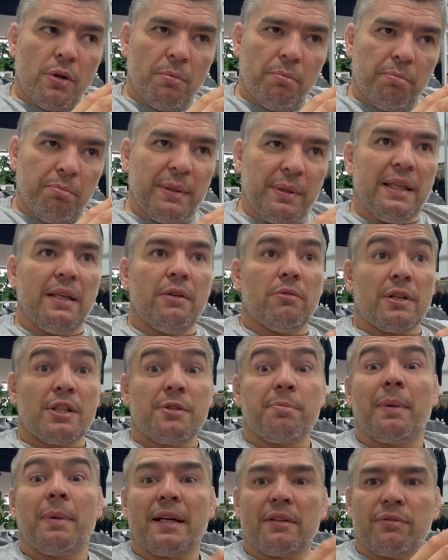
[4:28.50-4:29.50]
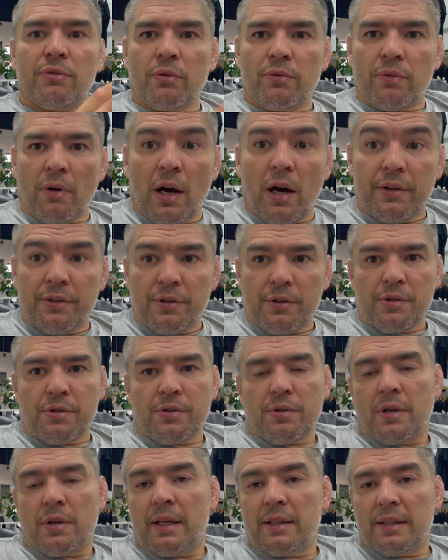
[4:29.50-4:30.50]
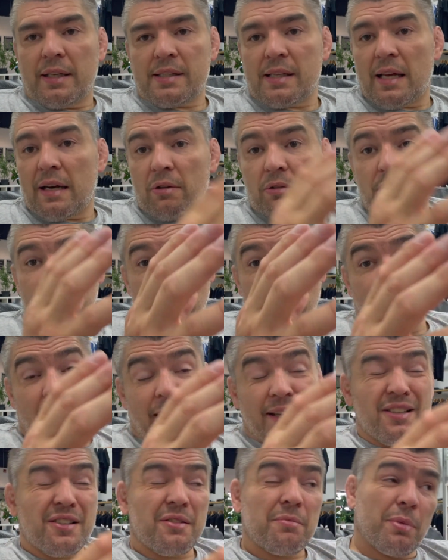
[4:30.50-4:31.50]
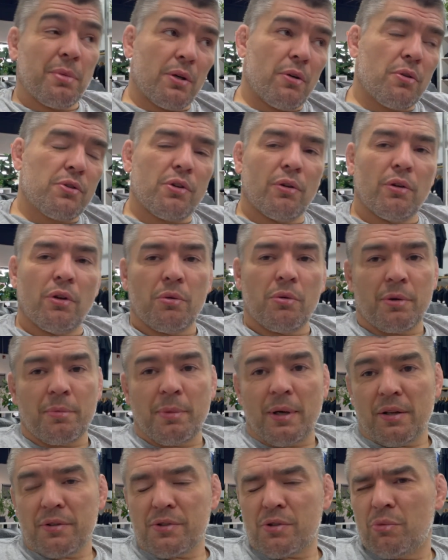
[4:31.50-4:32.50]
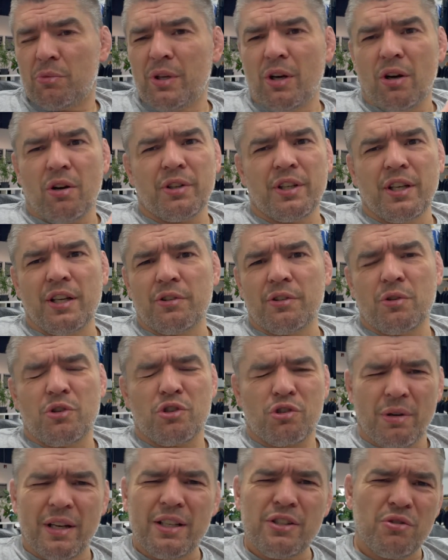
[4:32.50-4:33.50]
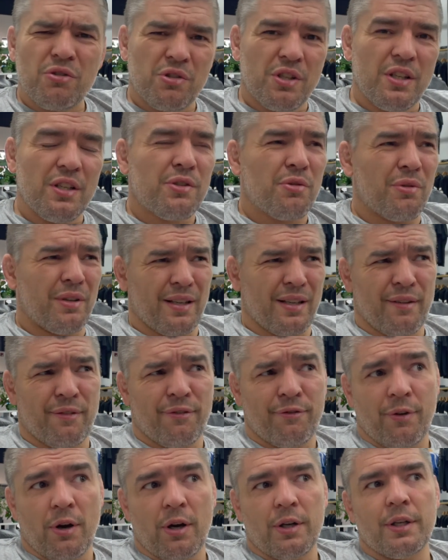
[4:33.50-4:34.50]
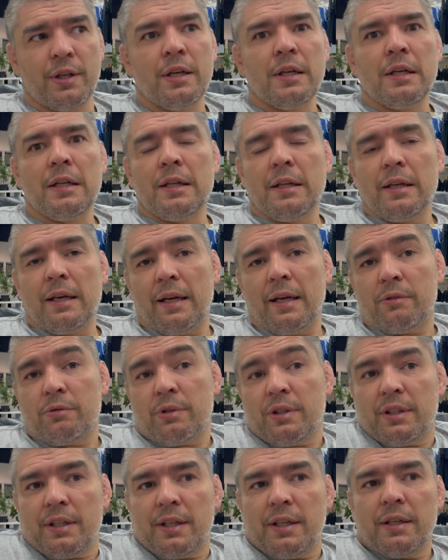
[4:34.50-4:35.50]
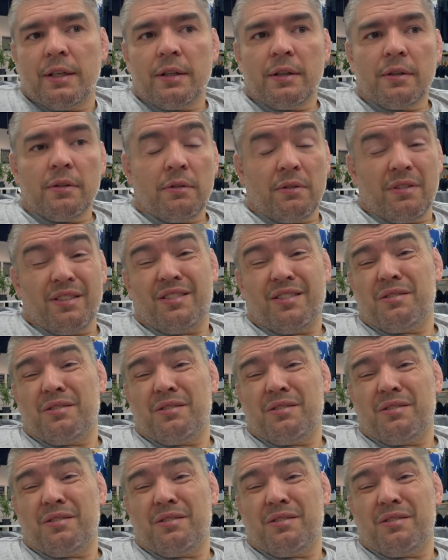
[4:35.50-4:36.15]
be respectful of others. And there's not only higher, but also lower belts. We all here to train jiu-jitsu and have fun and really learn